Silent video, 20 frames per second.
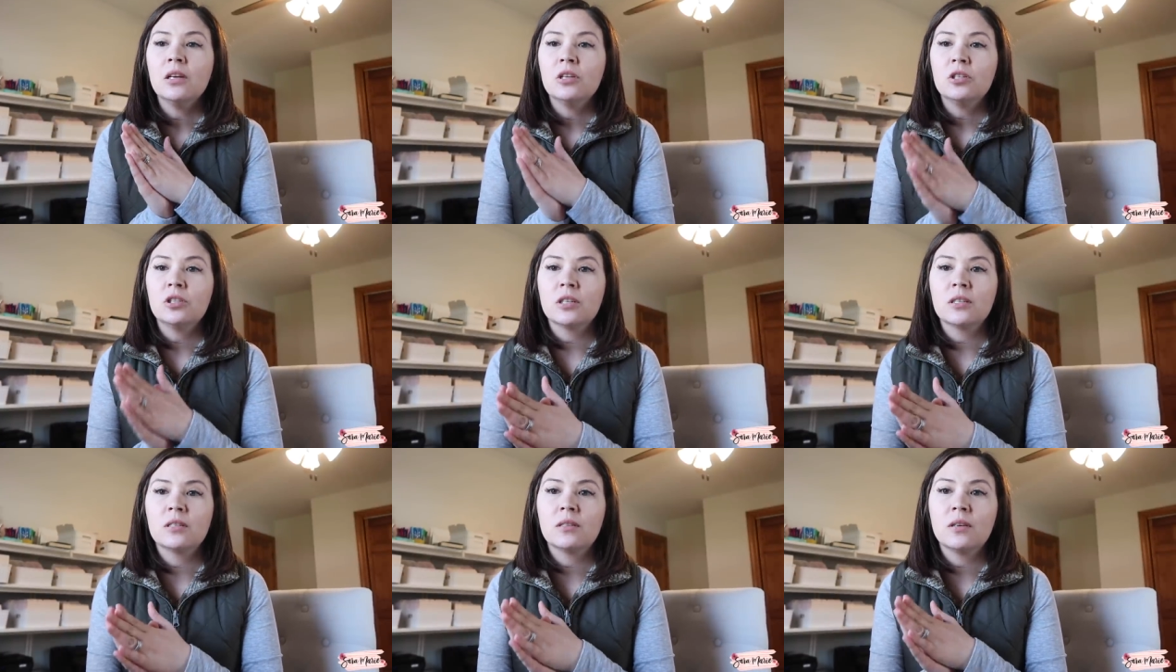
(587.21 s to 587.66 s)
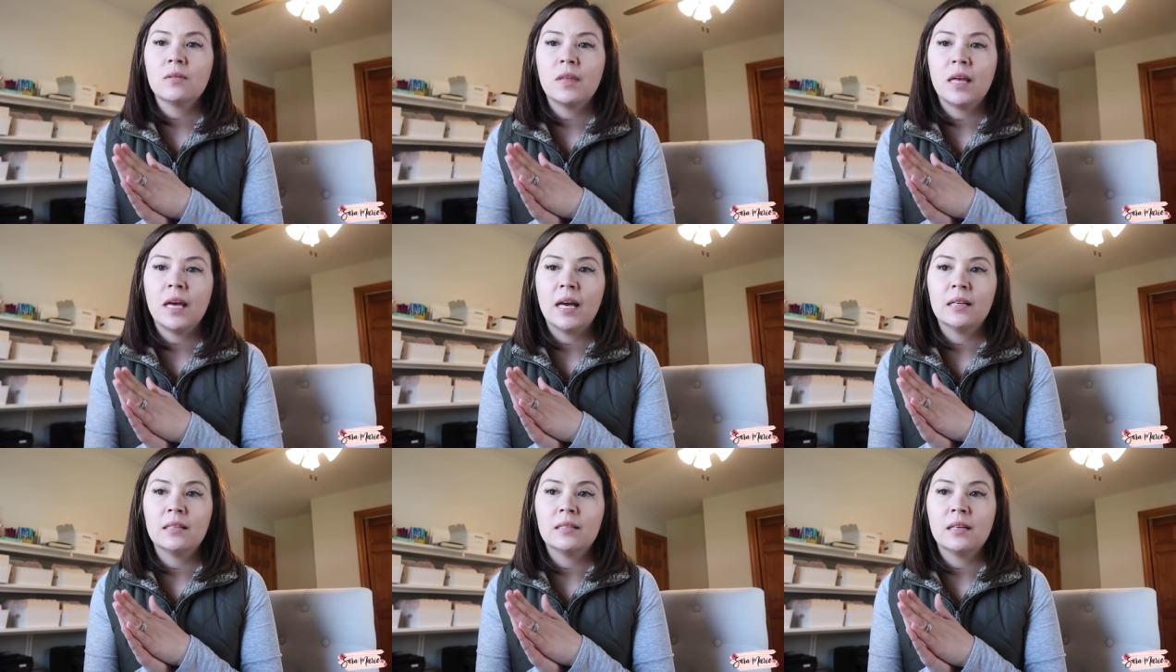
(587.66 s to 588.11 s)
just so
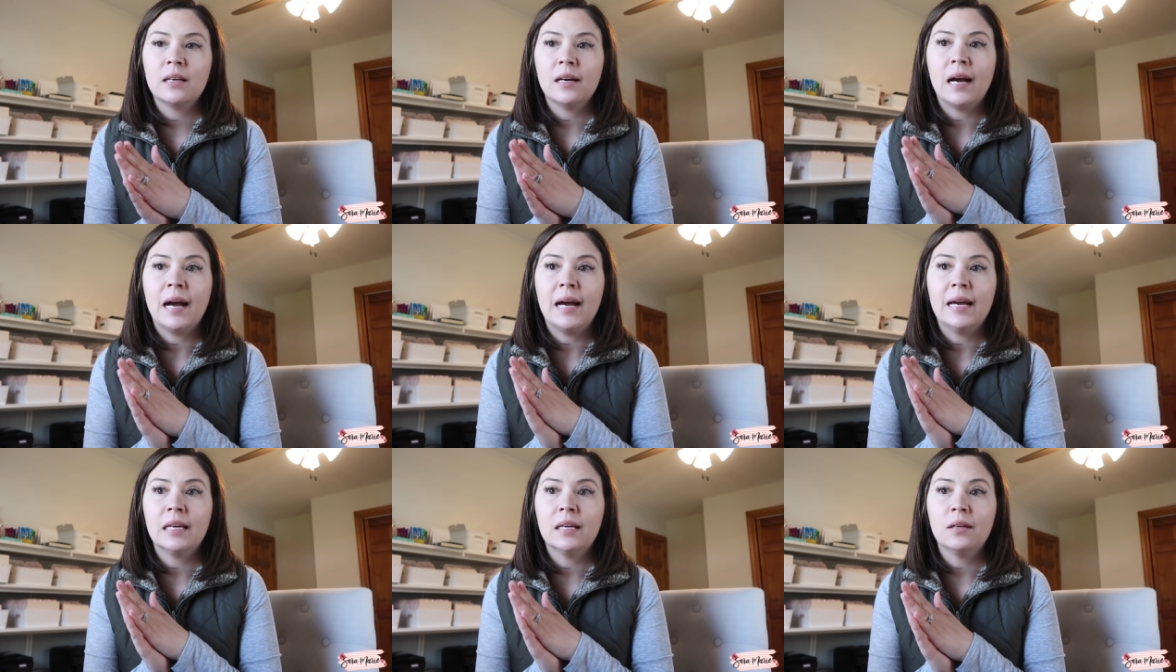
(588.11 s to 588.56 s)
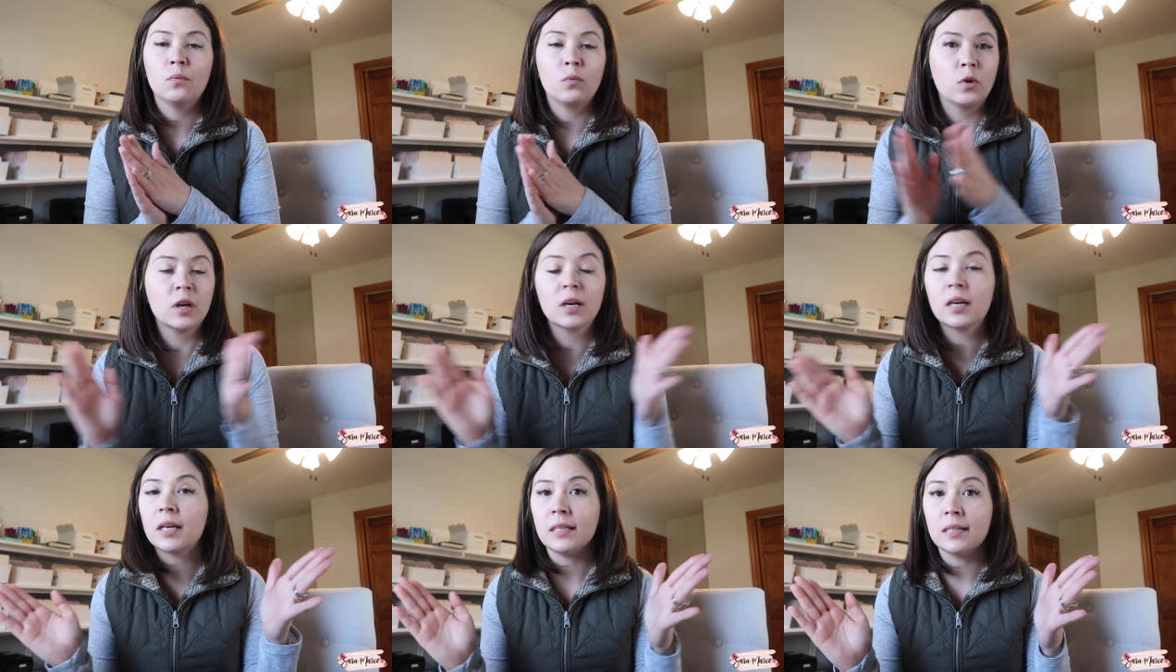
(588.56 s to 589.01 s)
that I can
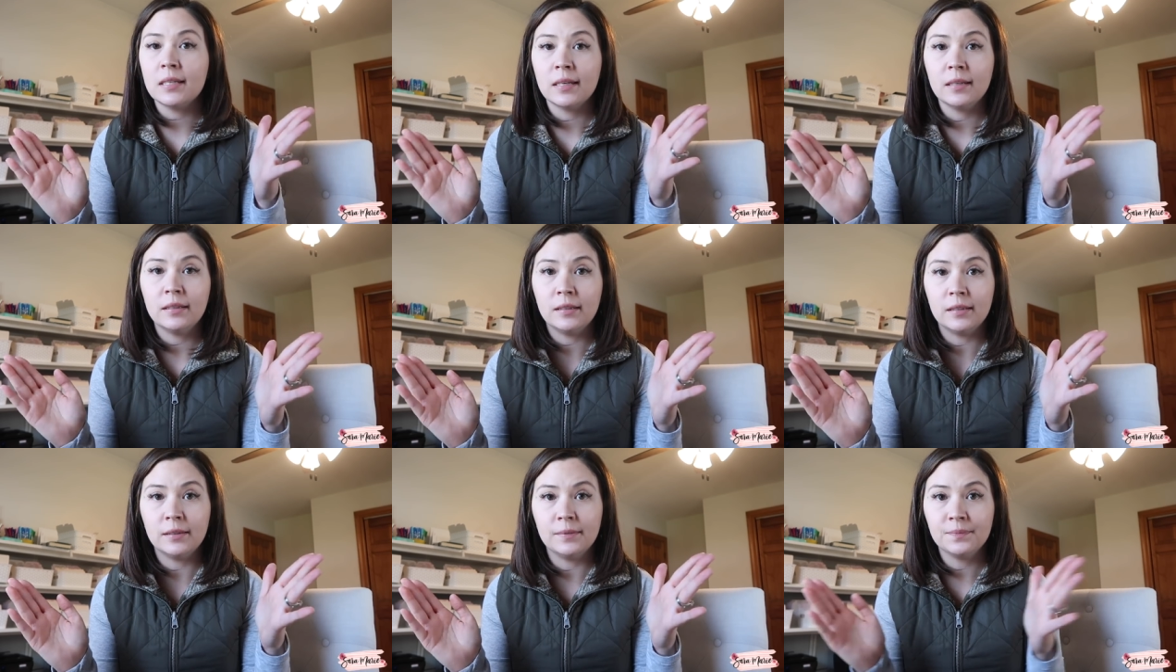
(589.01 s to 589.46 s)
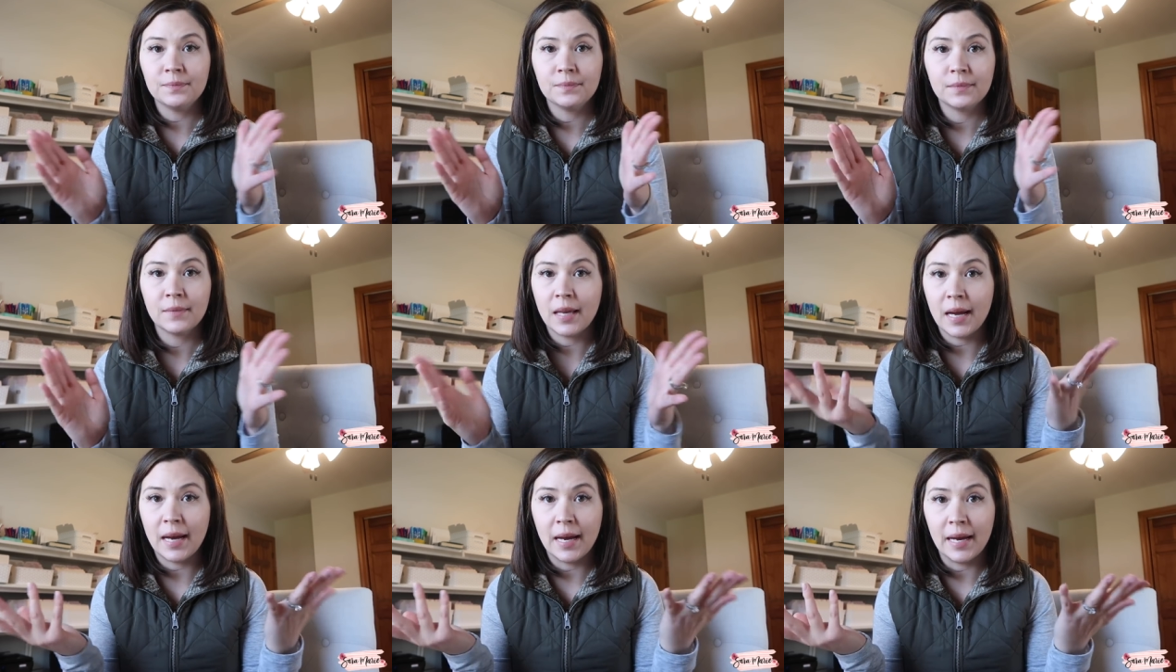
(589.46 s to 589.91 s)
work until
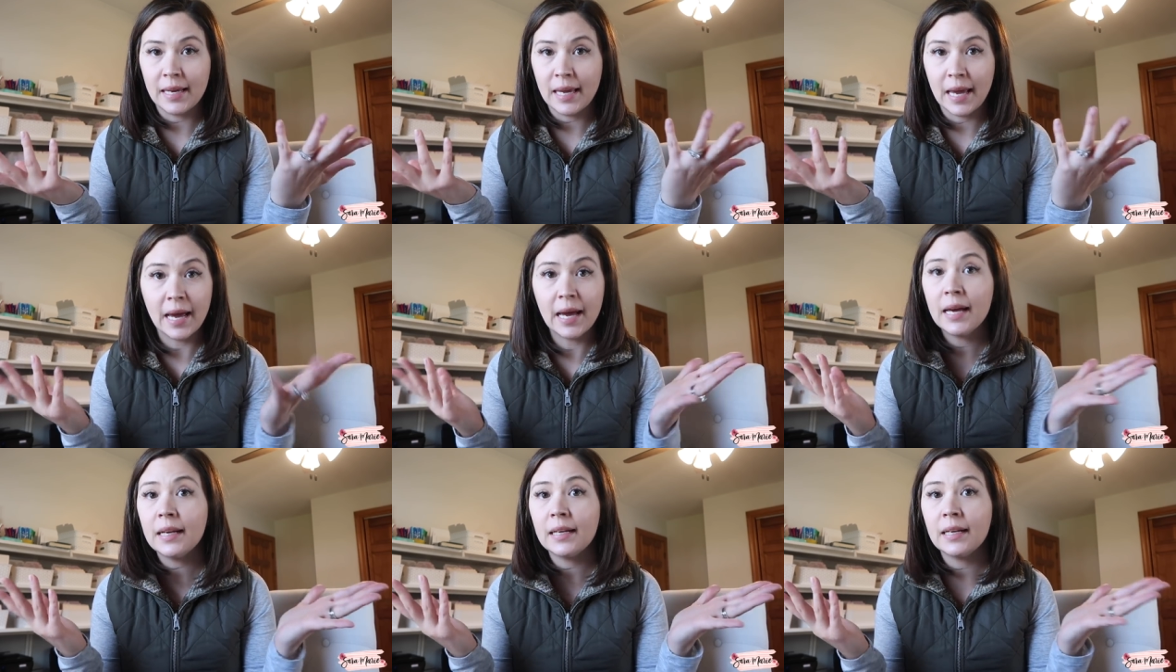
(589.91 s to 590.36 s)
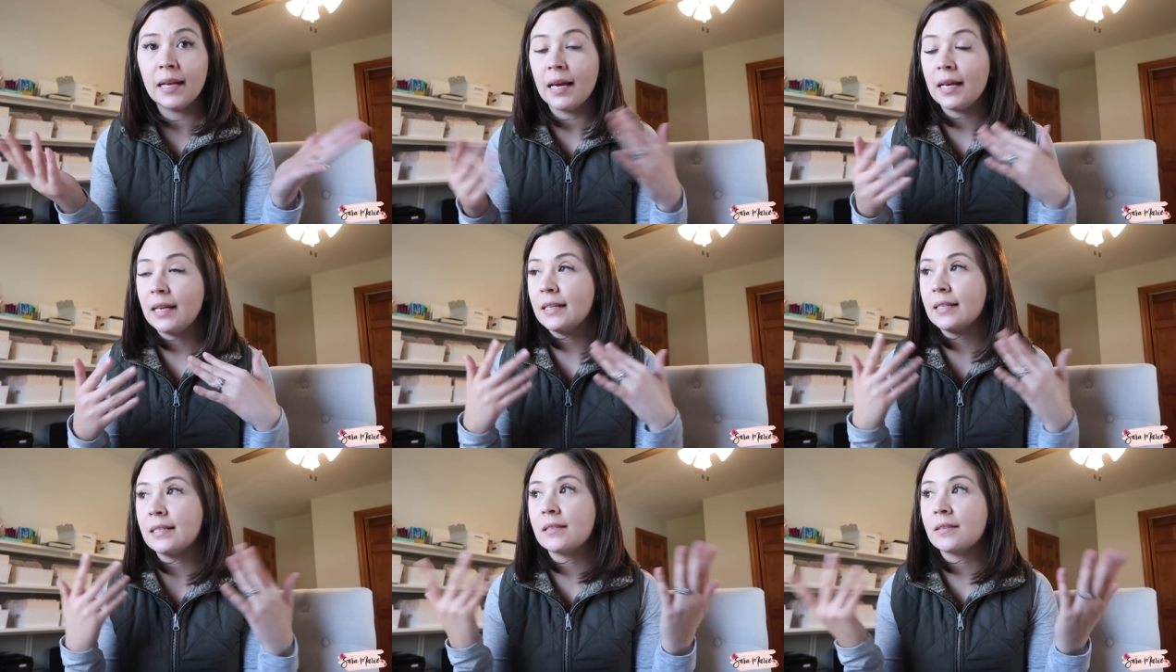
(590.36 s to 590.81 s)
I can
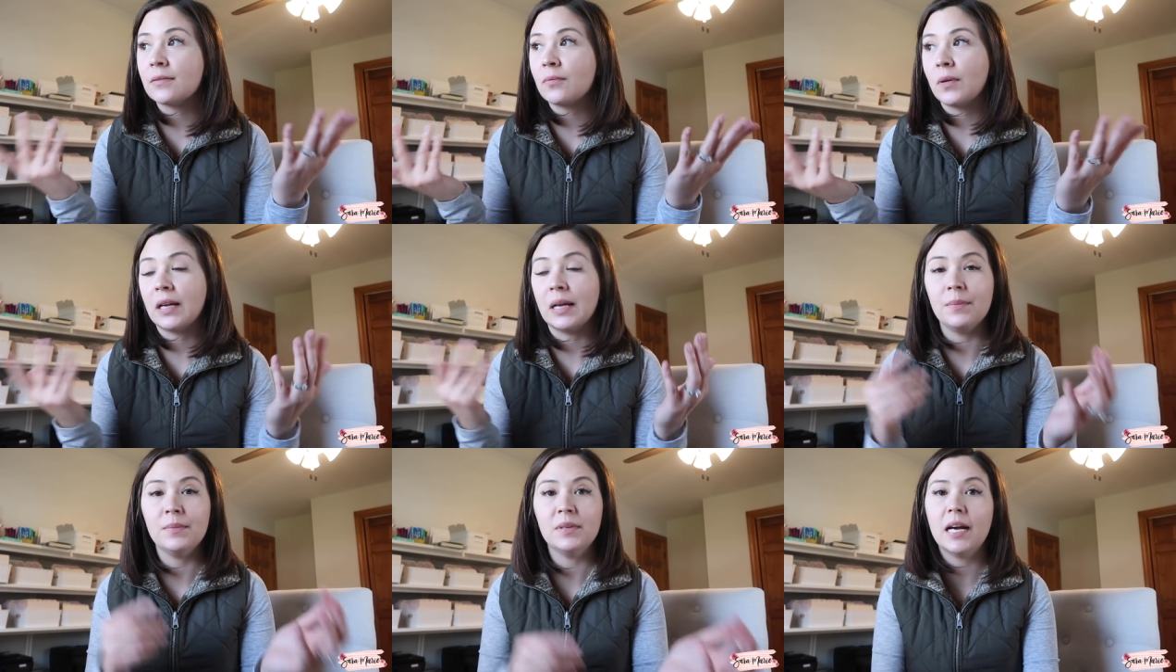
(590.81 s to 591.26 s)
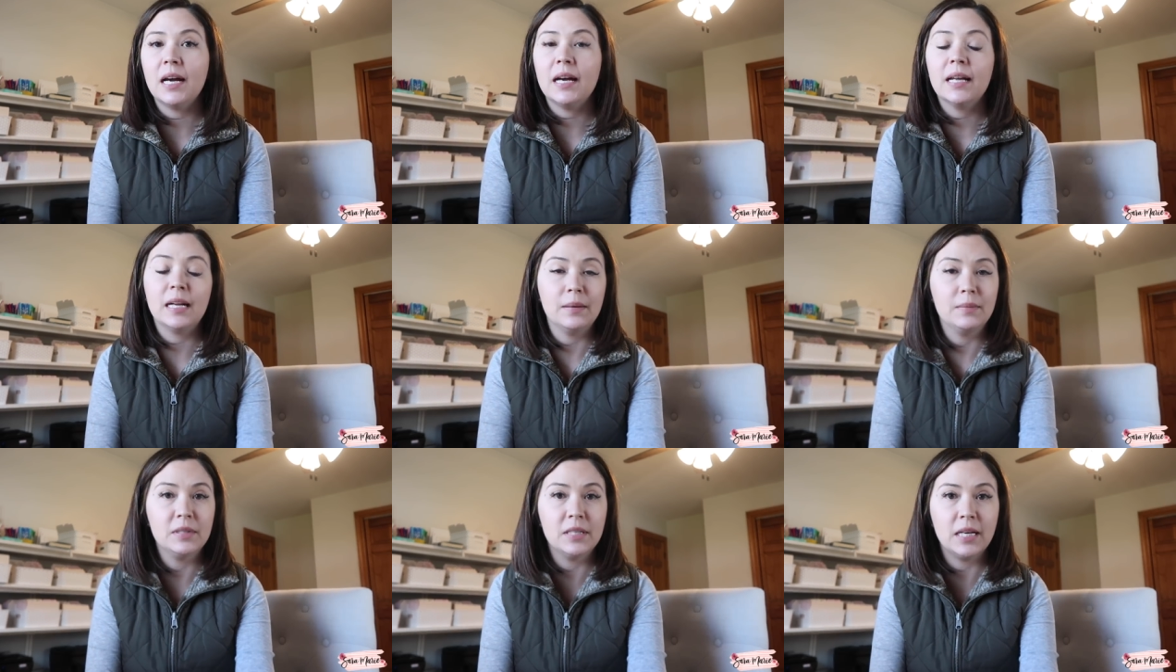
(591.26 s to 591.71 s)
and when I'm done,
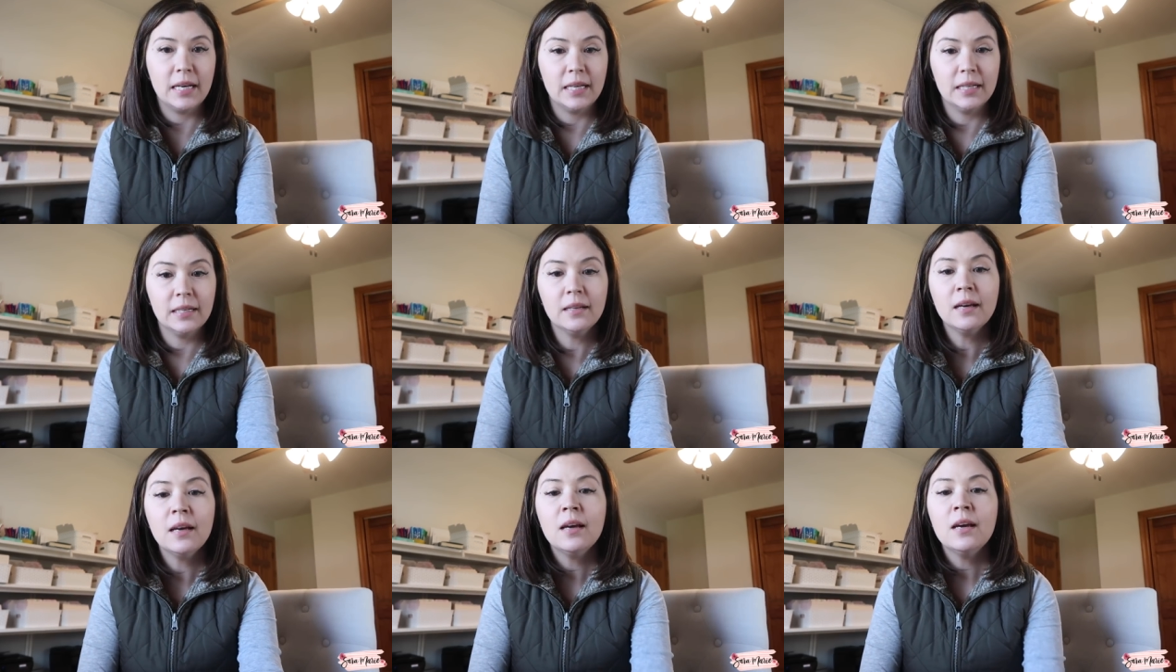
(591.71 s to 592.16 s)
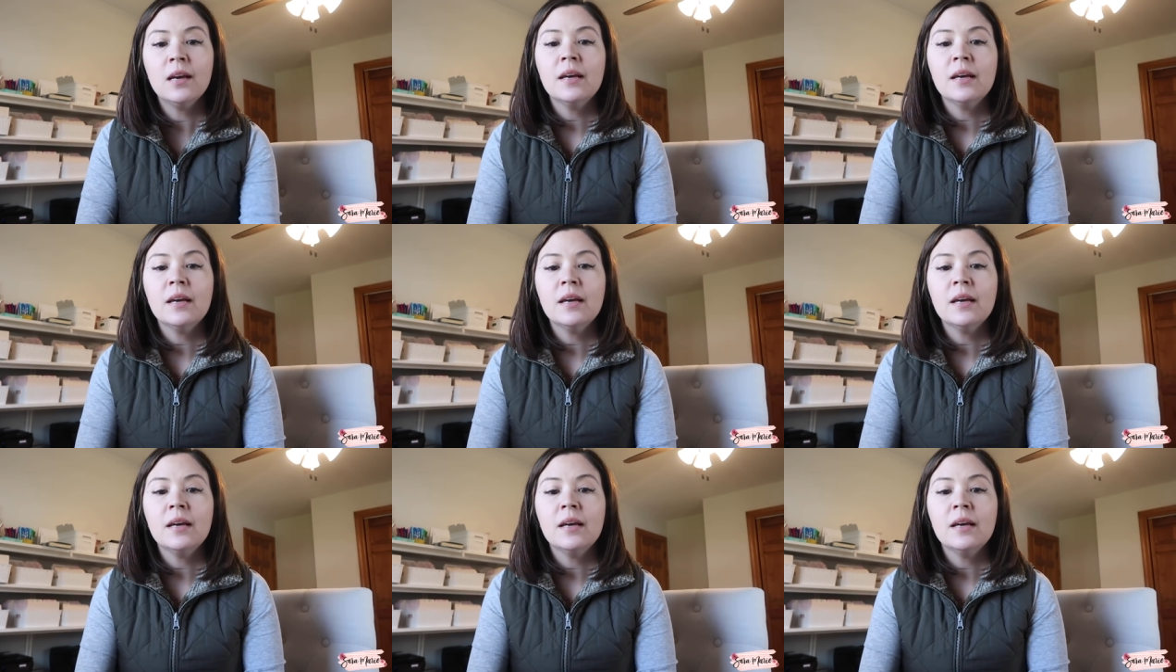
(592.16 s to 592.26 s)
I'm done.